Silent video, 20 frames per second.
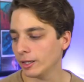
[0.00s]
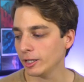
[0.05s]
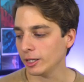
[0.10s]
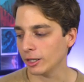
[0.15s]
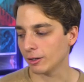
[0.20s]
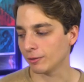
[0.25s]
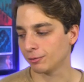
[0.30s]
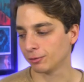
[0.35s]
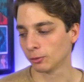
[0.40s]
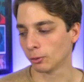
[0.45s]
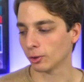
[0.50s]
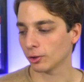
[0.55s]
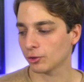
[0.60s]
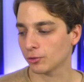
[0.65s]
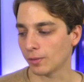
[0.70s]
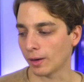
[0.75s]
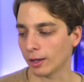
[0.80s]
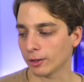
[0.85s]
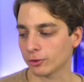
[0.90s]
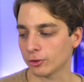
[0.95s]
And then you had
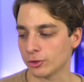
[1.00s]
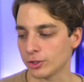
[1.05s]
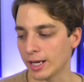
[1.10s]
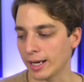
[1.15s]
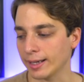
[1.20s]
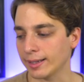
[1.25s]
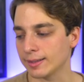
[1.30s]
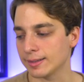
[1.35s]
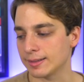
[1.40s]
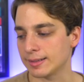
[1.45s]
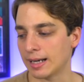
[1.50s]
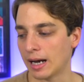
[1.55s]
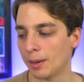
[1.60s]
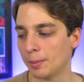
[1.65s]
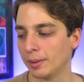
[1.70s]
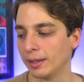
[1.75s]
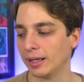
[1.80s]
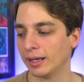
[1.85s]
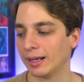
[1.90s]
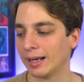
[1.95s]
Florence Foster Jenkins
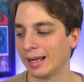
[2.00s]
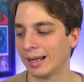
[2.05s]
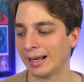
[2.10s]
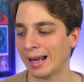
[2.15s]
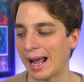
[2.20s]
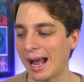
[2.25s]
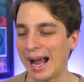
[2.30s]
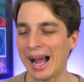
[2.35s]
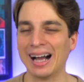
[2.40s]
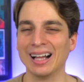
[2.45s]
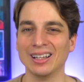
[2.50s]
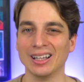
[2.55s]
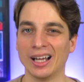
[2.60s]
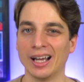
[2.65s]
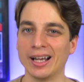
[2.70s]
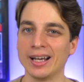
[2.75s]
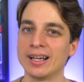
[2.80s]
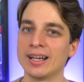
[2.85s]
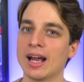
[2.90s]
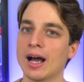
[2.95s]
nominated and
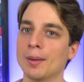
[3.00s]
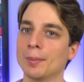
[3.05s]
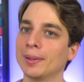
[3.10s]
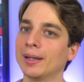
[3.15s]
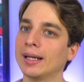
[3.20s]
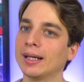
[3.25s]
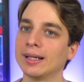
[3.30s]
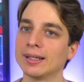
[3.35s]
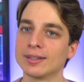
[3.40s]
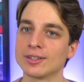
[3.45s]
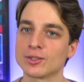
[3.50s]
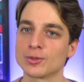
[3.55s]
Allied nominated.